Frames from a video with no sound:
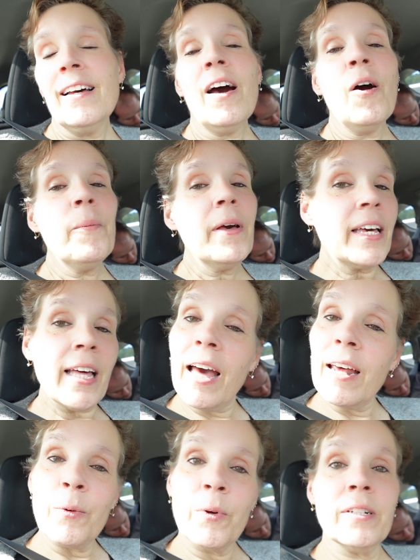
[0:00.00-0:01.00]
Oh my
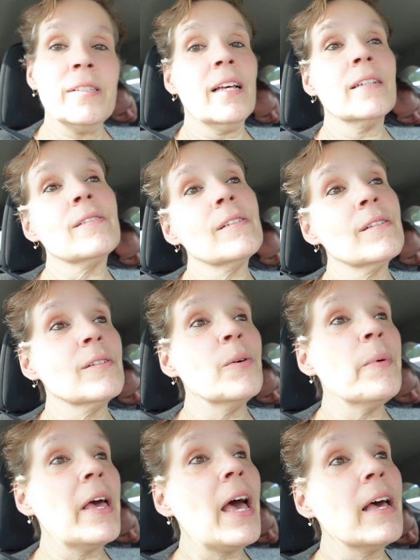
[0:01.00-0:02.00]
God, I want a Tesla so
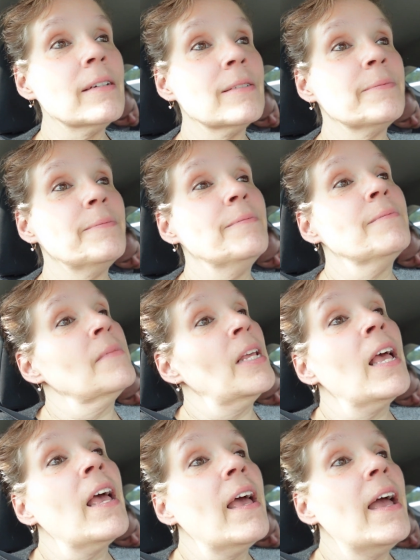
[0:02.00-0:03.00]
bad.
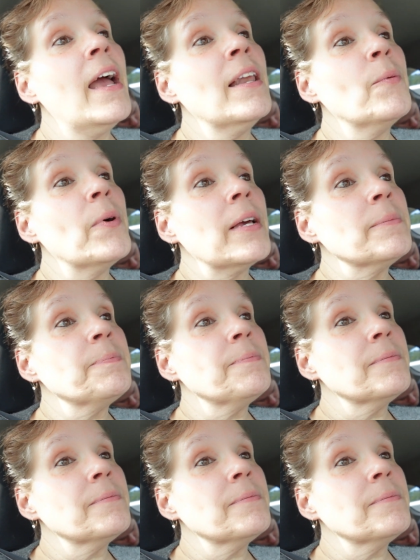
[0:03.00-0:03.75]
Anyway.